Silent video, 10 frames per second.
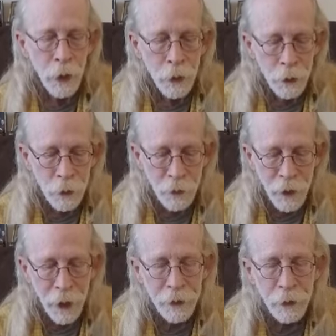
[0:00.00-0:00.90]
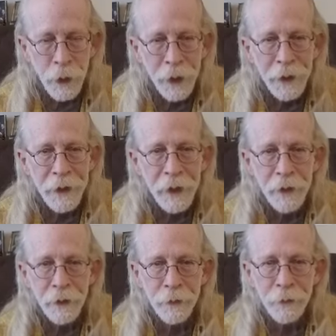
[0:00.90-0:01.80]
You've got to
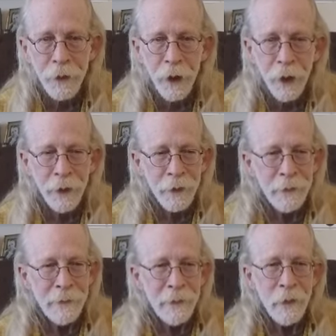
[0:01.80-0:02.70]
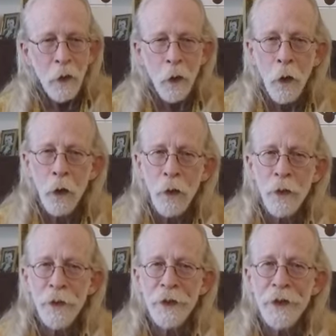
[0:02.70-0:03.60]
identify all
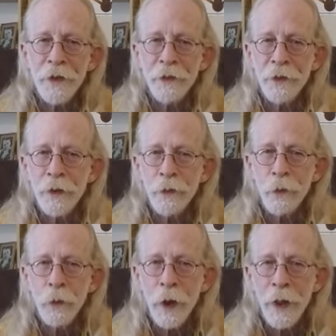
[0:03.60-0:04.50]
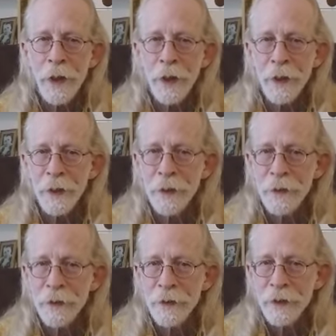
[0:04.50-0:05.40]
the different
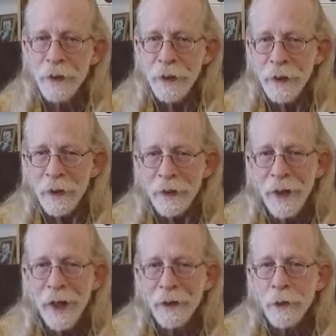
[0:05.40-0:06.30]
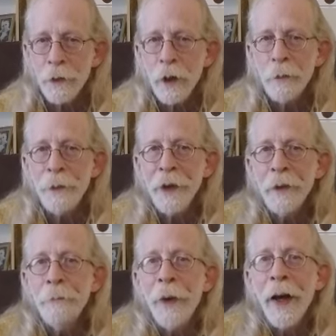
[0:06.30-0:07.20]
ways that you are being
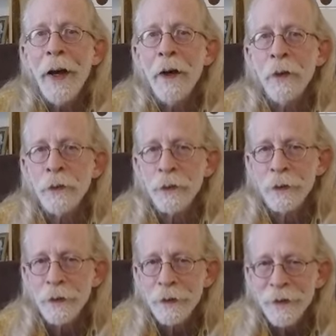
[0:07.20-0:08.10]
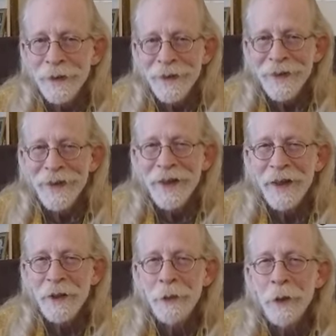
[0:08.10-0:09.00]
bound, that
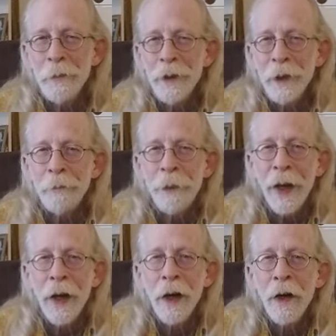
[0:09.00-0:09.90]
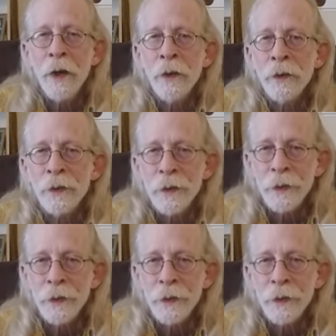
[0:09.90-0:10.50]
you are being bound to